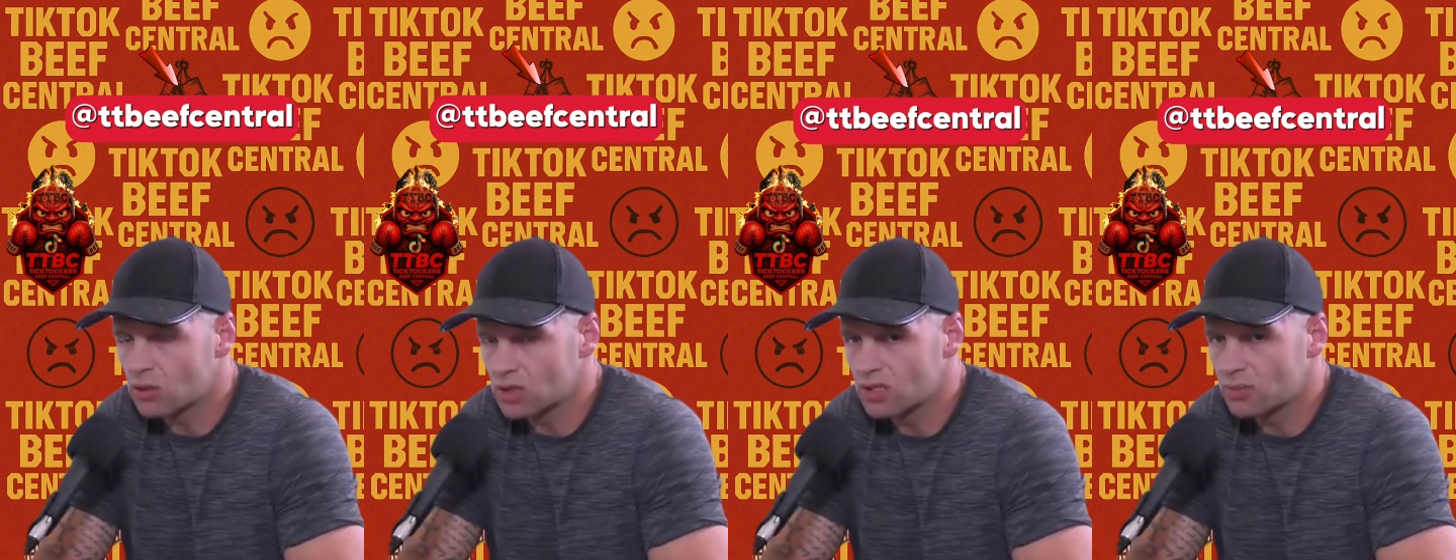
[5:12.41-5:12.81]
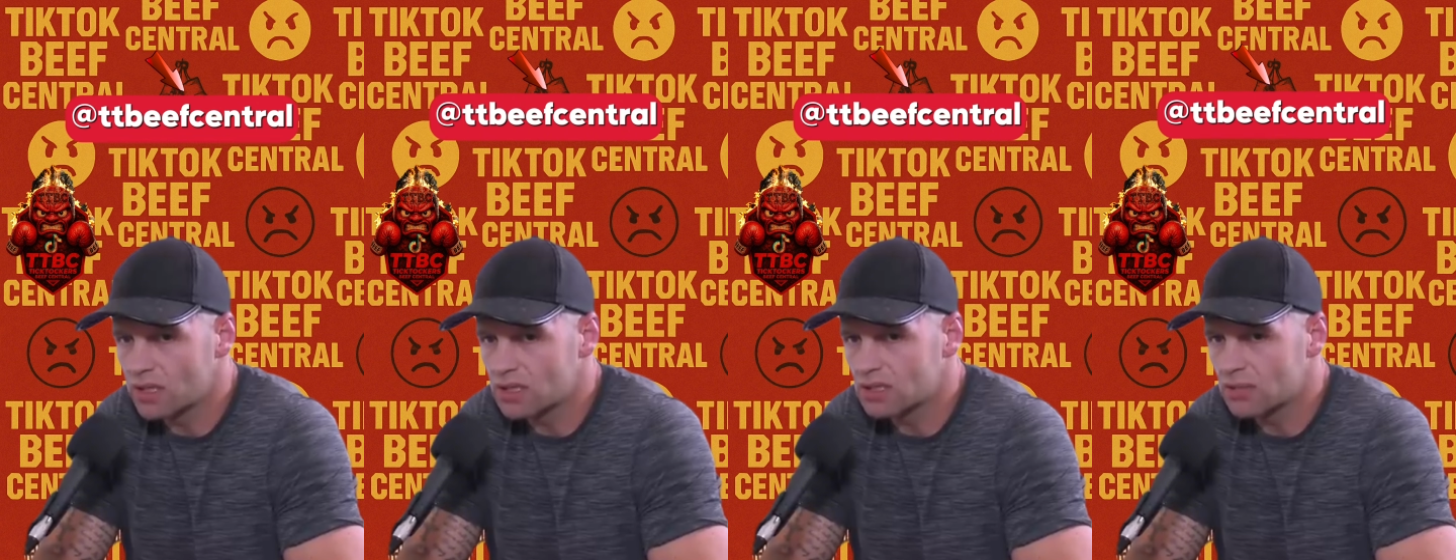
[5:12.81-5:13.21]
That was
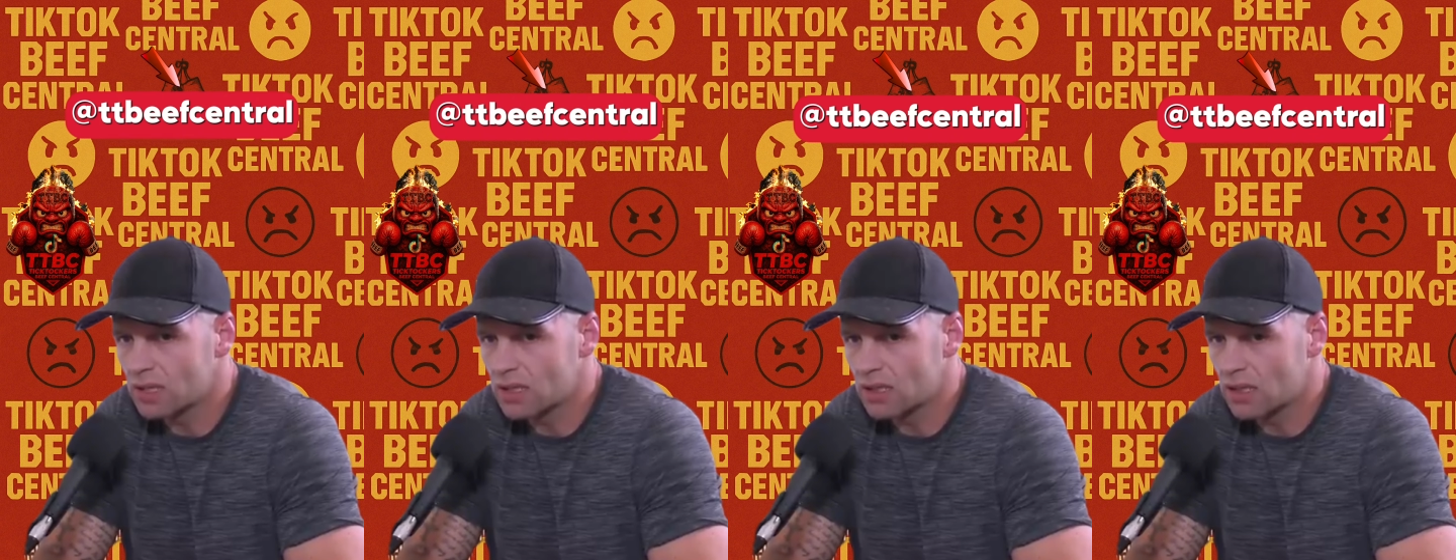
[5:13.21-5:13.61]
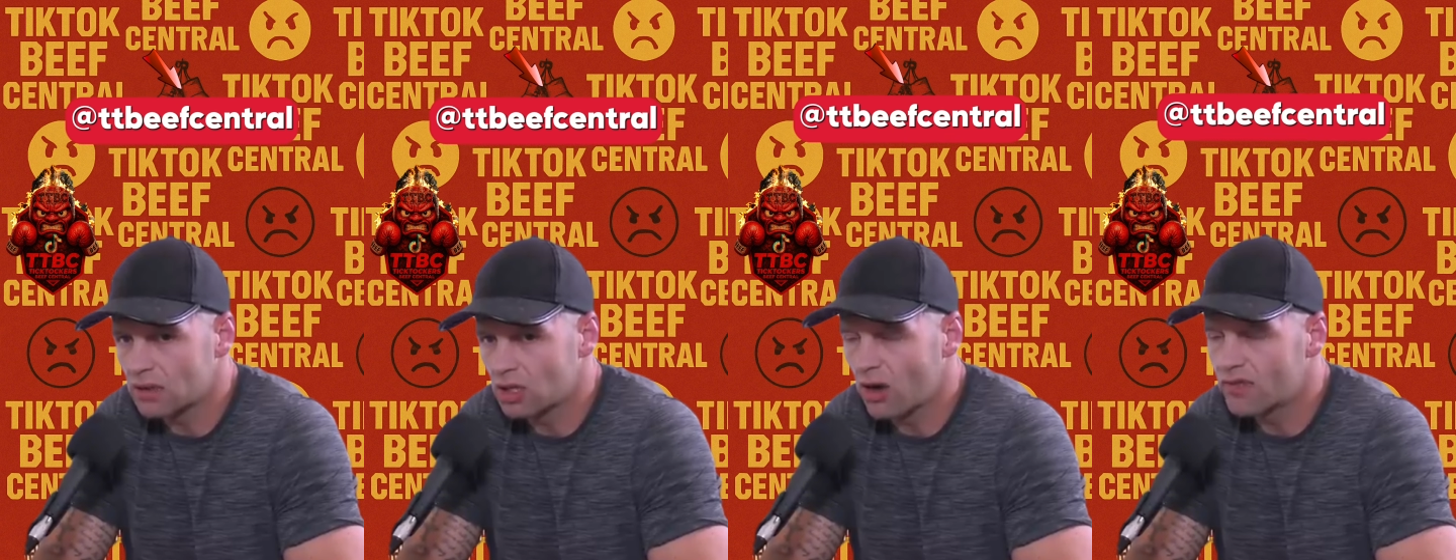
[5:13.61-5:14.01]
conspiracy to
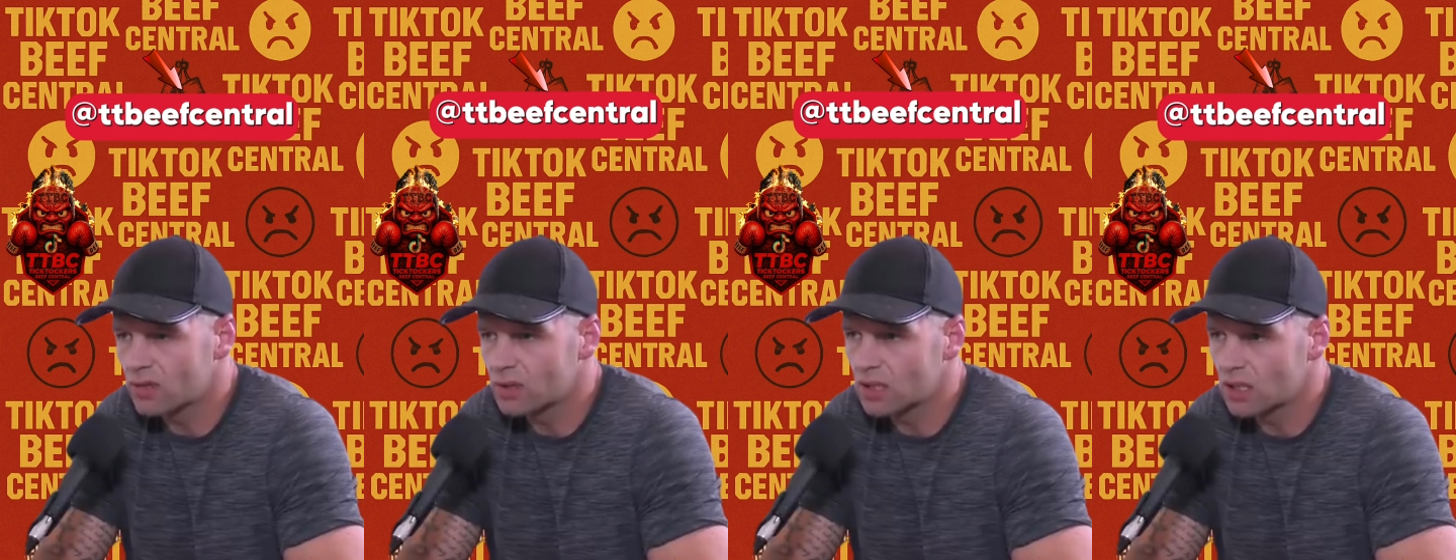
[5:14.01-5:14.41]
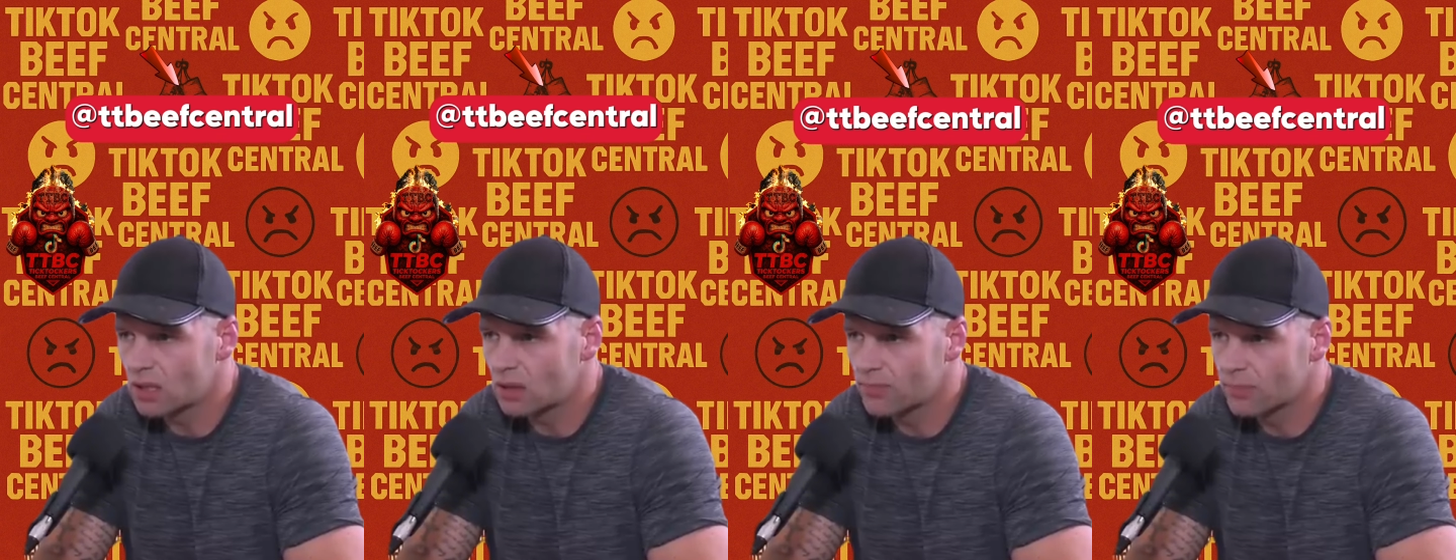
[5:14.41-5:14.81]
murder. They offered him a
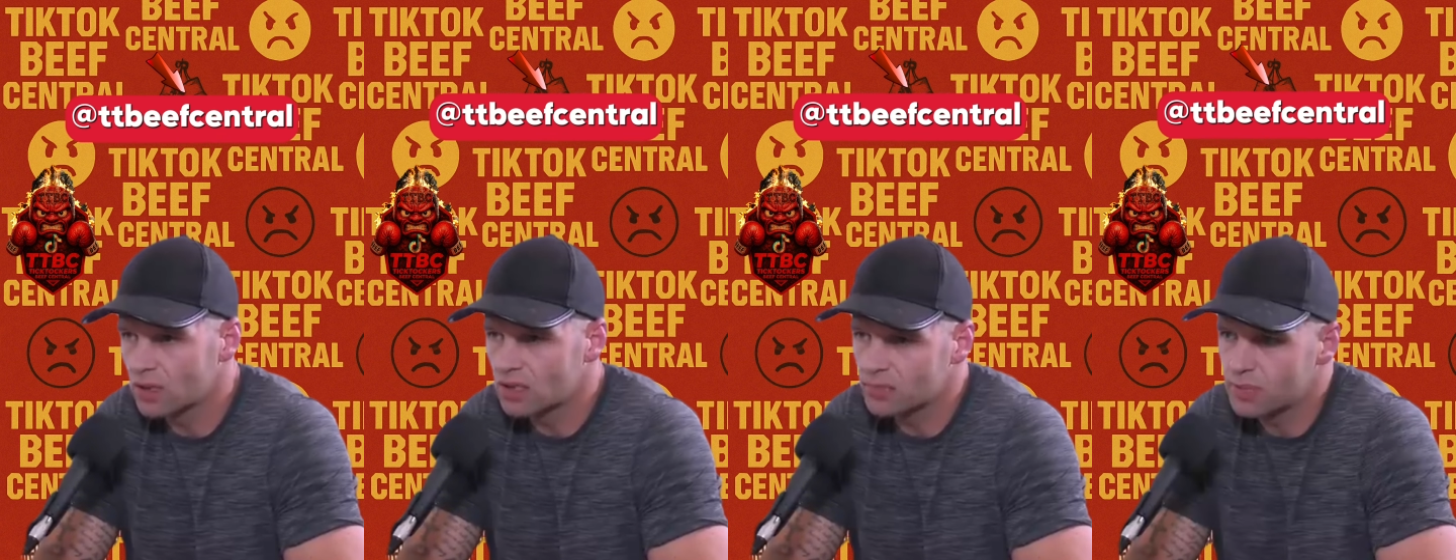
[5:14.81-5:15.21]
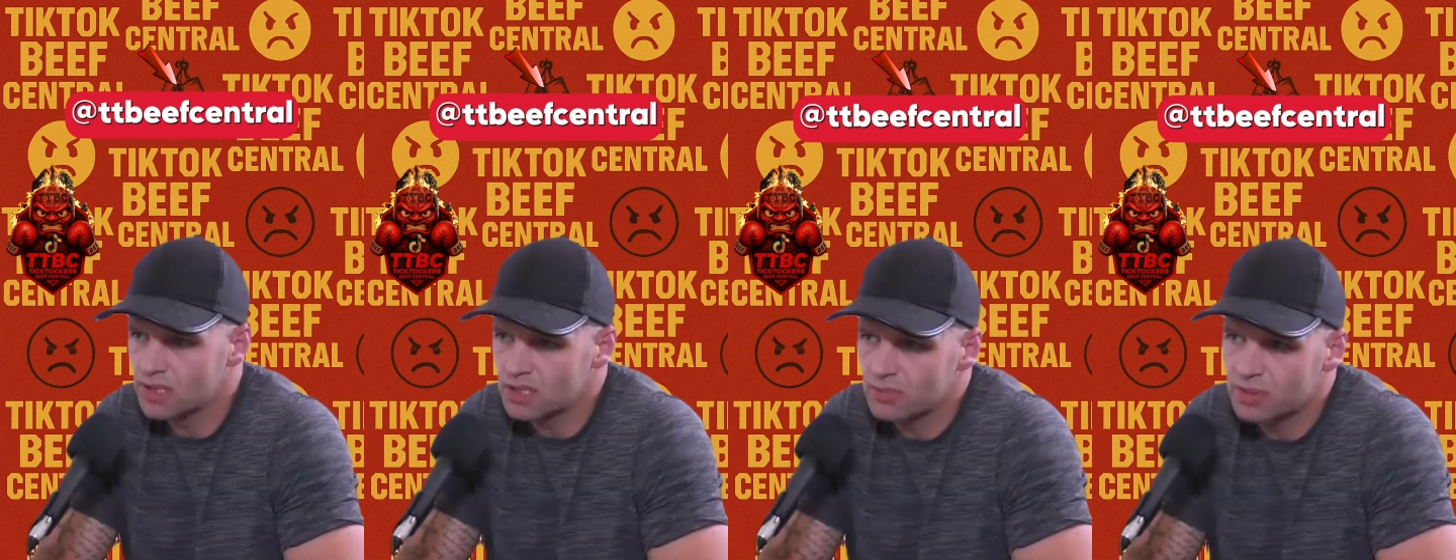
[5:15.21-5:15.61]
deal,
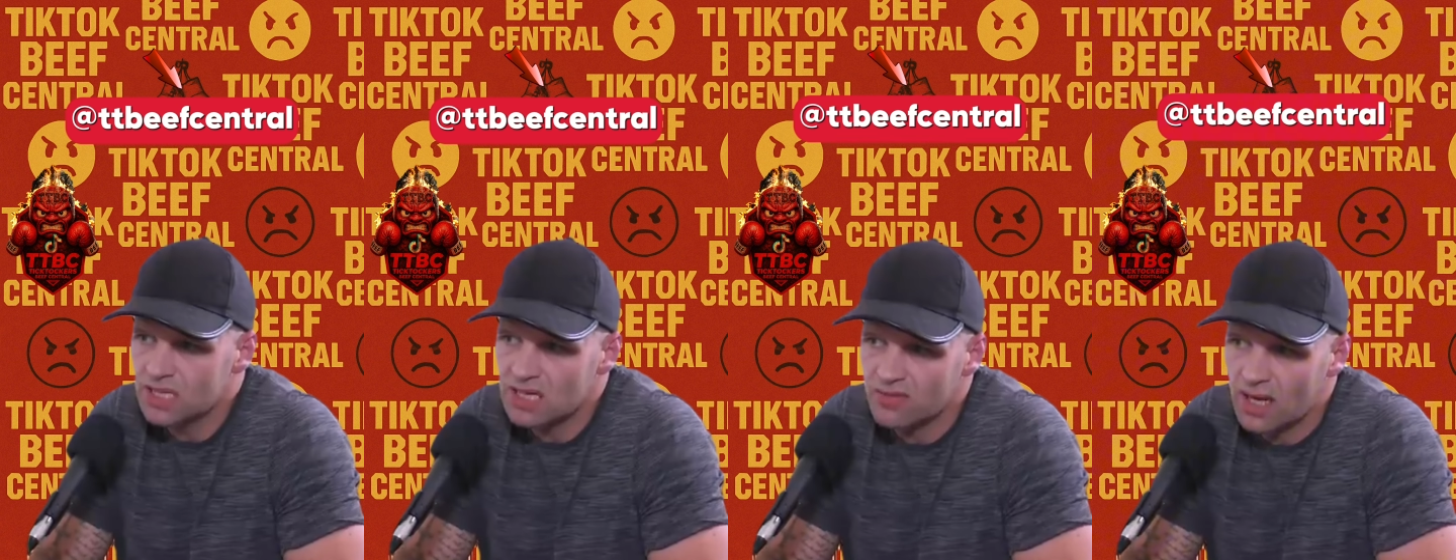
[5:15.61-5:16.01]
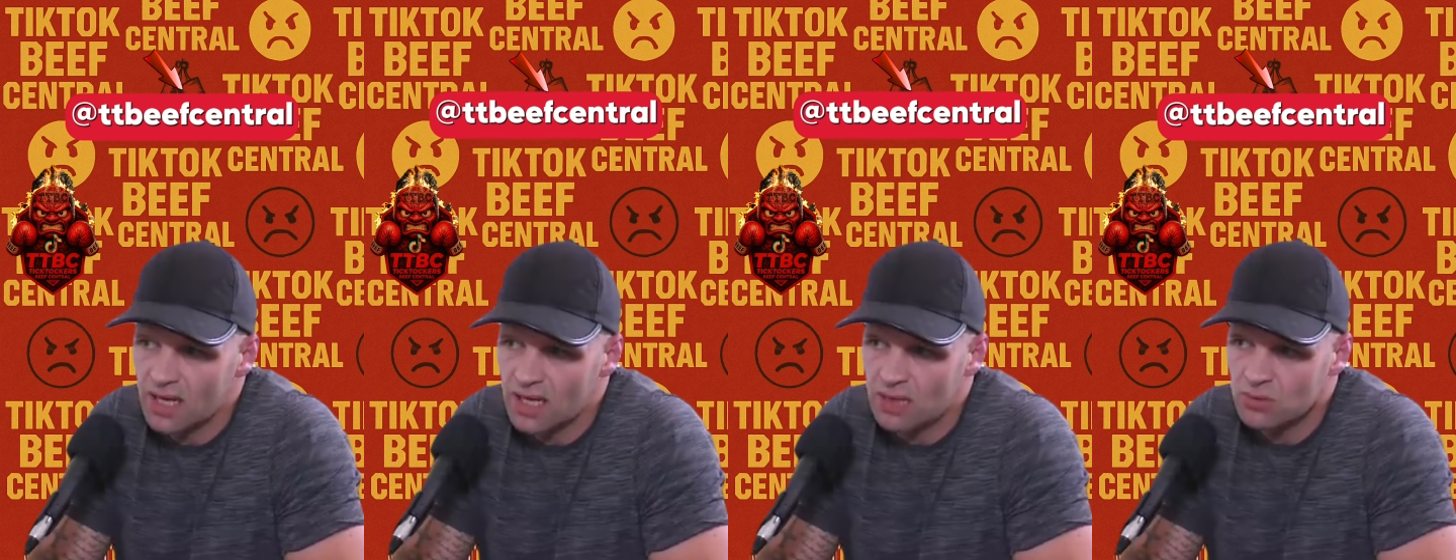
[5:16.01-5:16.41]
conspiracy to possess
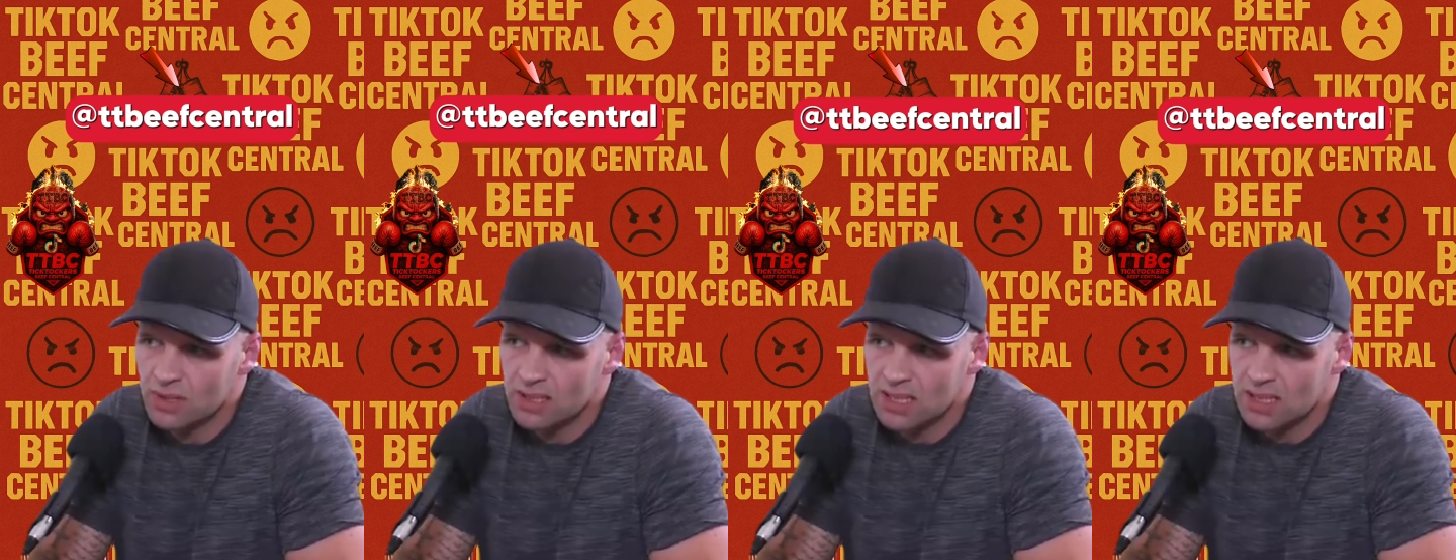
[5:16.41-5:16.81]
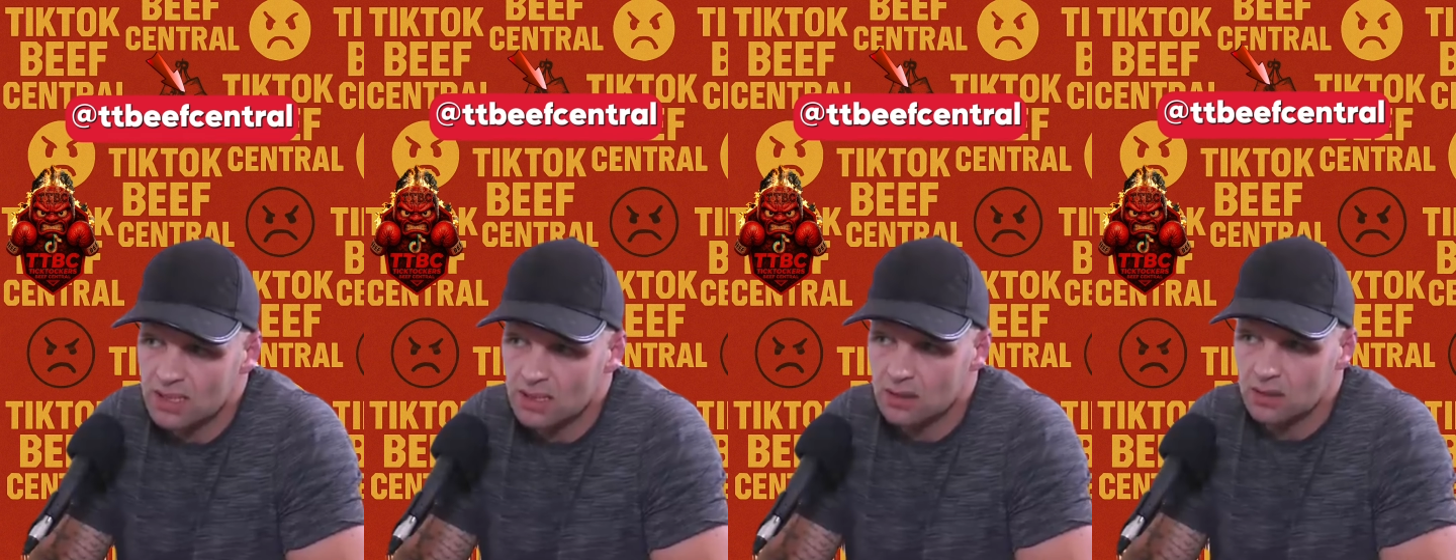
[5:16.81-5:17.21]
firearms with
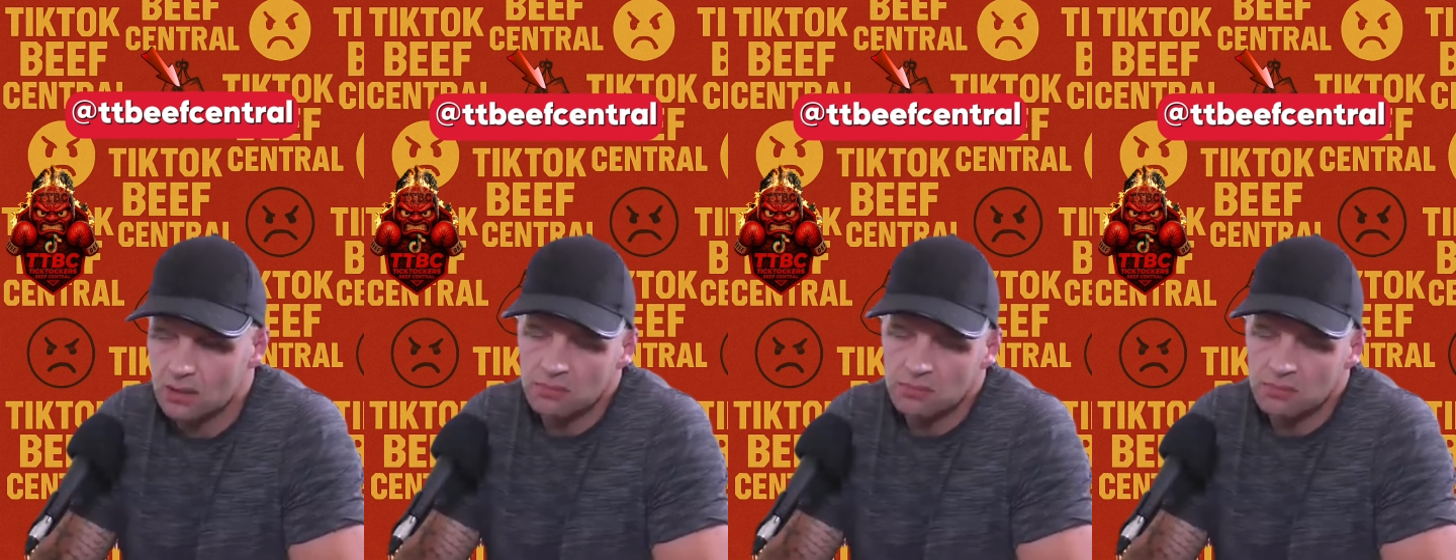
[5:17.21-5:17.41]
intent.